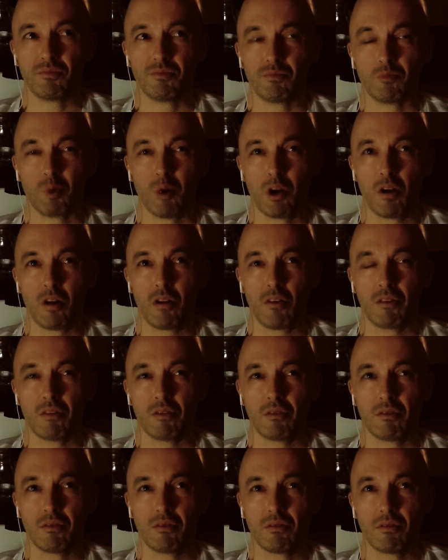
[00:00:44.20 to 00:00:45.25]
Well,
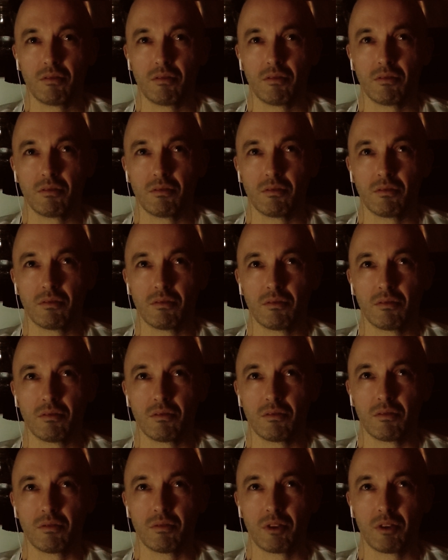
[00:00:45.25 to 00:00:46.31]

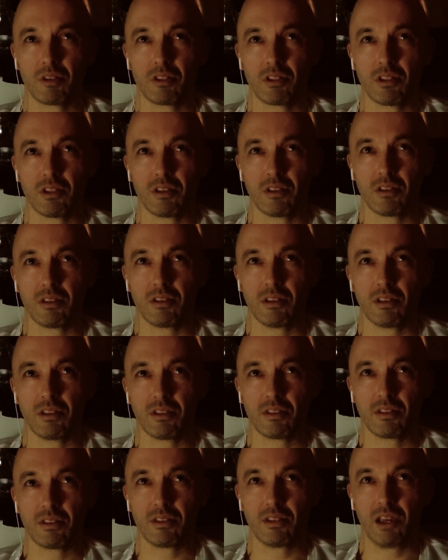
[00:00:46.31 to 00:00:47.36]
first the
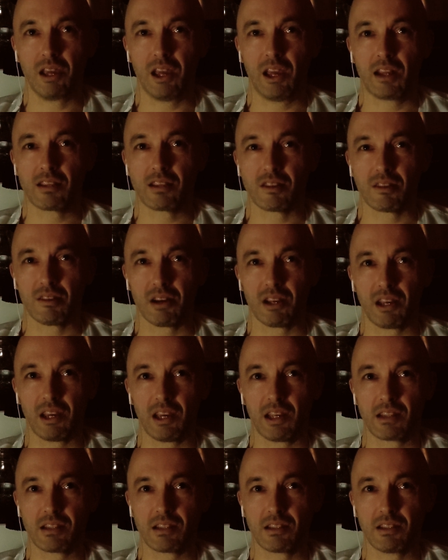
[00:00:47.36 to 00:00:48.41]
answer, I
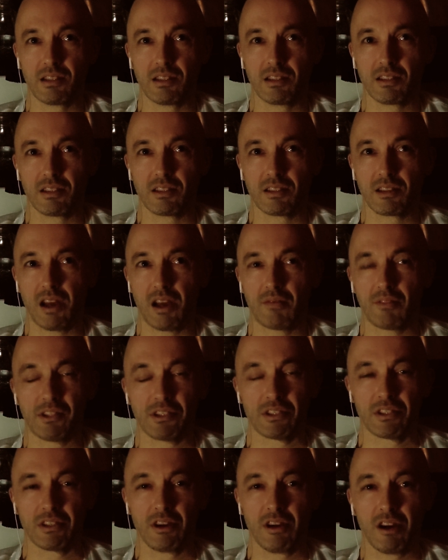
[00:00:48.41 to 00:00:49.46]
guess, is
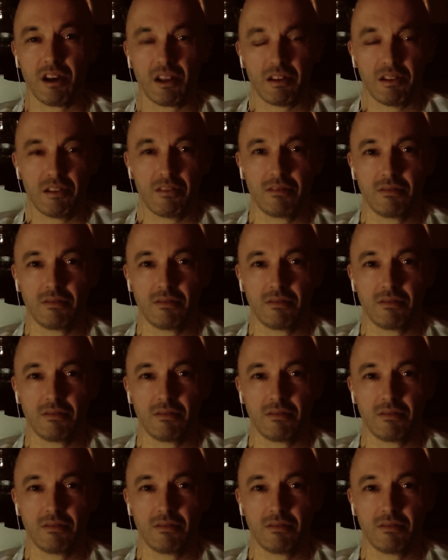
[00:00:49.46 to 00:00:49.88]
obviously not.